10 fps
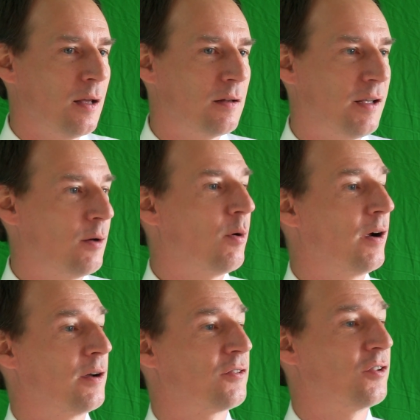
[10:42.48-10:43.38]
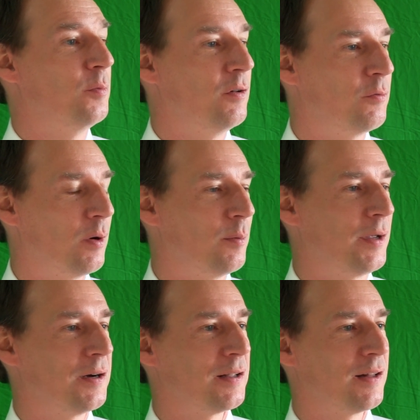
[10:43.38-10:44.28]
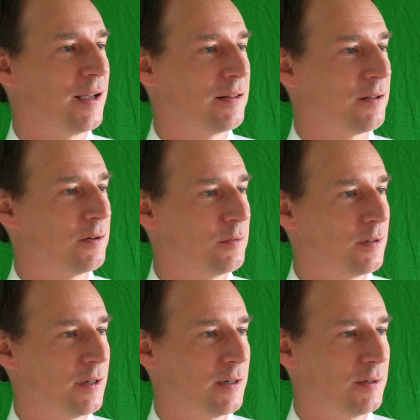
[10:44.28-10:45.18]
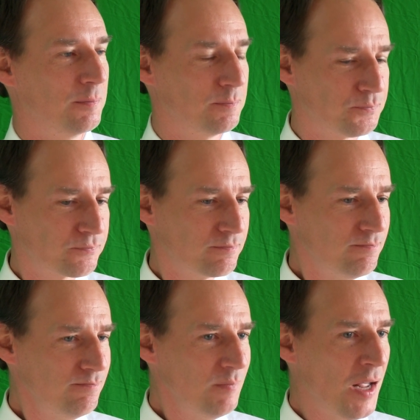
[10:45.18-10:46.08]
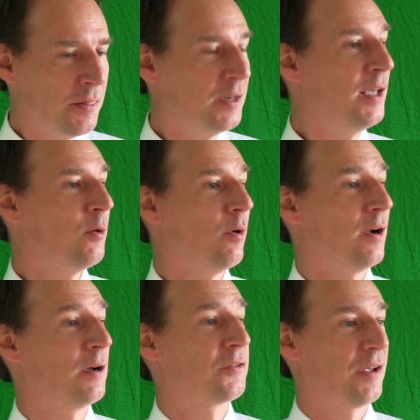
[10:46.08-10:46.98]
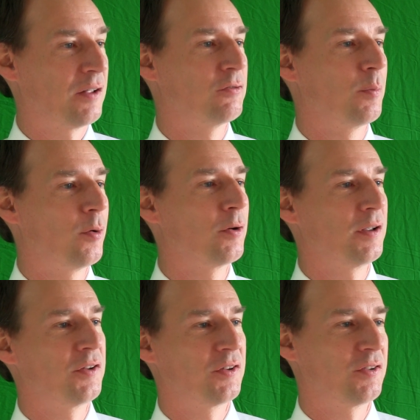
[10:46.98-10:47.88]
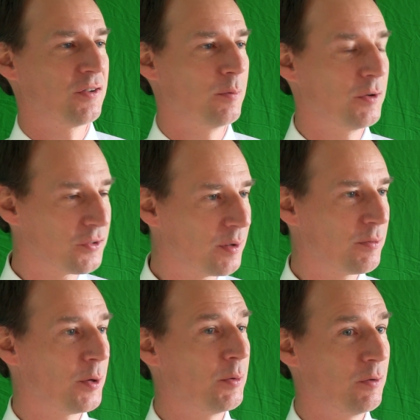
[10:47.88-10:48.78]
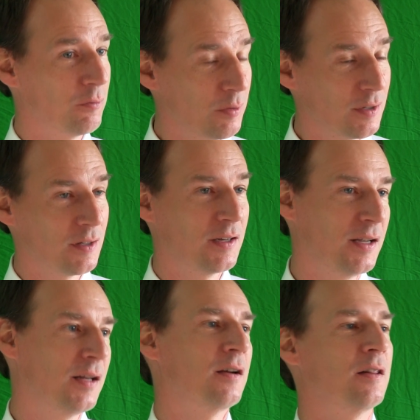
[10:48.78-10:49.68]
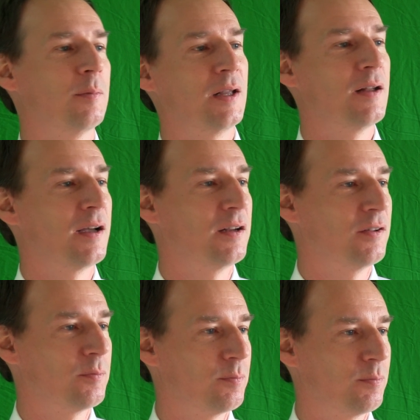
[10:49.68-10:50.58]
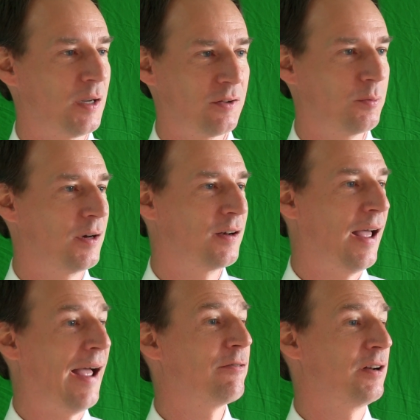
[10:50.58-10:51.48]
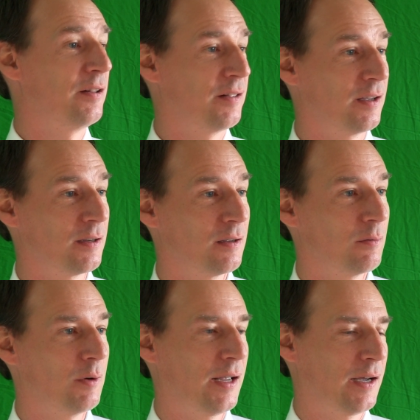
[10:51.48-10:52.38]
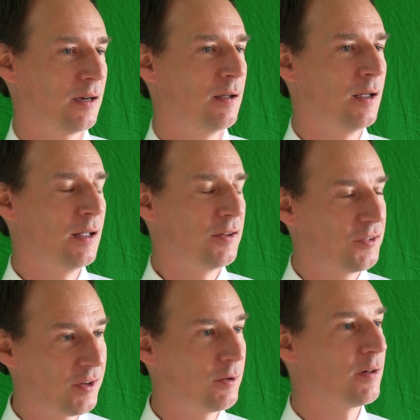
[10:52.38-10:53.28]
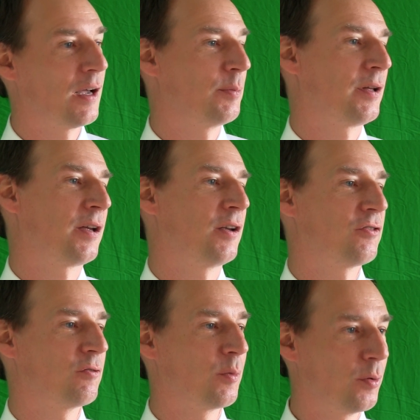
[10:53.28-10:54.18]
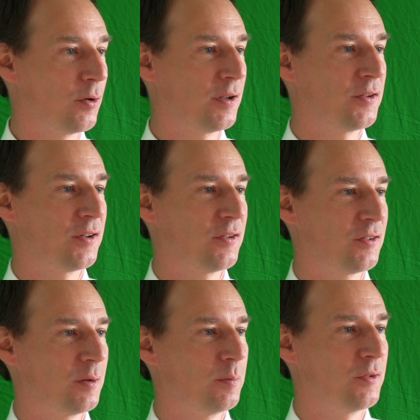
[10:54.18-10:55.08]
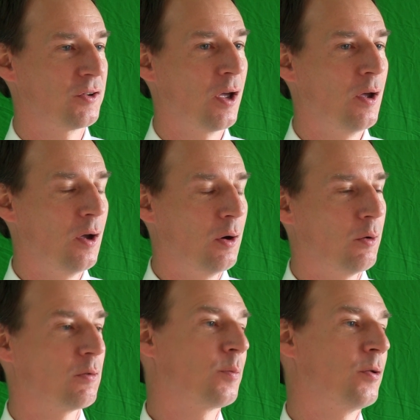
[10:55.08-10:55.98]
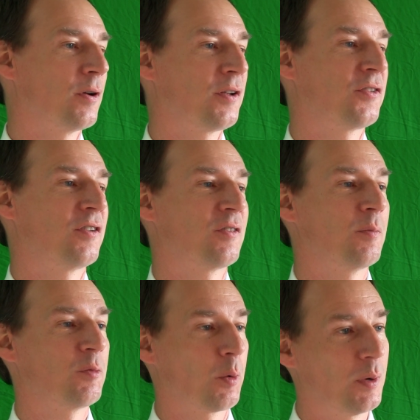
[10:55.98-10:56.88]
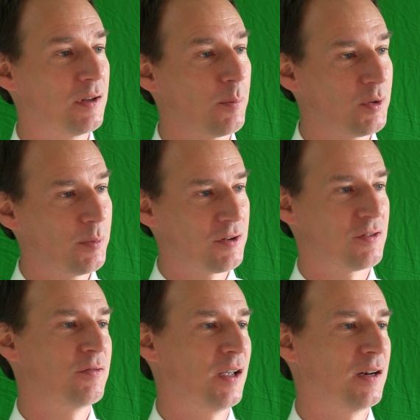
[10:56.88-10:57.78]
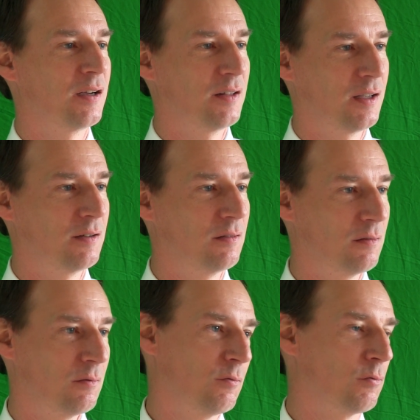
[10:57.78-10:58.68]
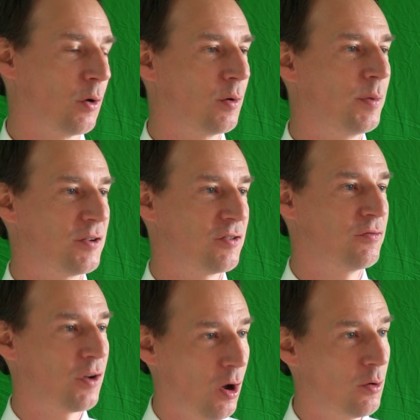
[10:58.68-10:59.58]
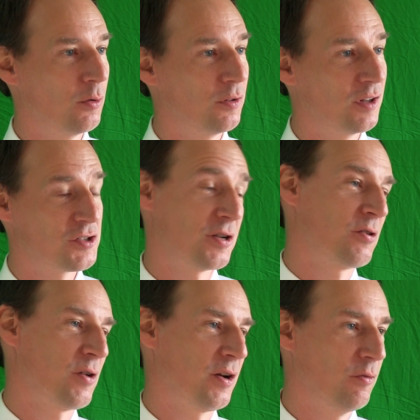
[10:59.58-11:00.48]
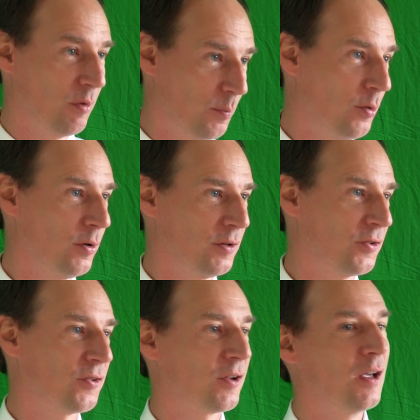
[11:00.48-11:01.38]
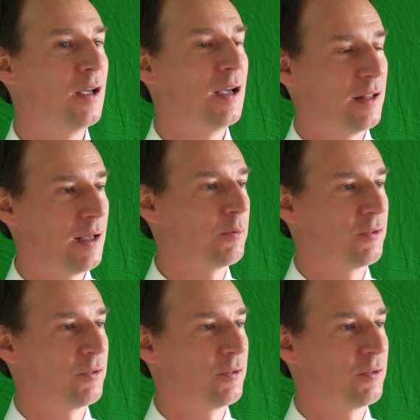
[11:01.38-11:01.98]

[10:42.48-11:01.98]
Data warehouse has moved well beyond that, though. The data warehouse as reporting system was something we really needed in the mid-90s because we didn't have anything. We had single application reporting systems, or reporting systems where we dumped a bunch of data and then wrote a bunch of code that generated reports, and that